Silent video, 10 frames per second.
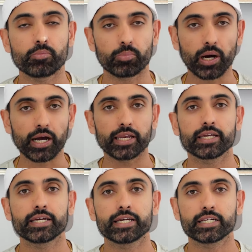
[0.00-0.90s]
But
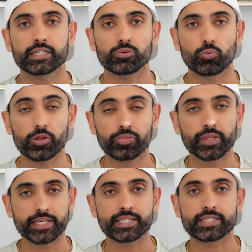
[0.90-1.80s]
with
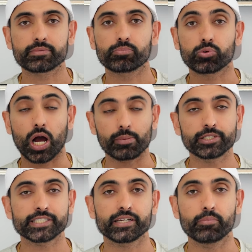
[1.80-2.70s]
this
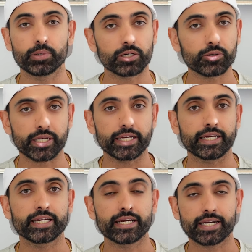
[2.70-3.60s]
promising
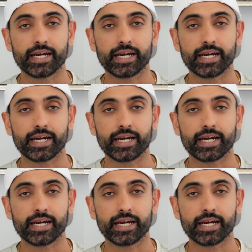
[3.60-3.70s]
ability,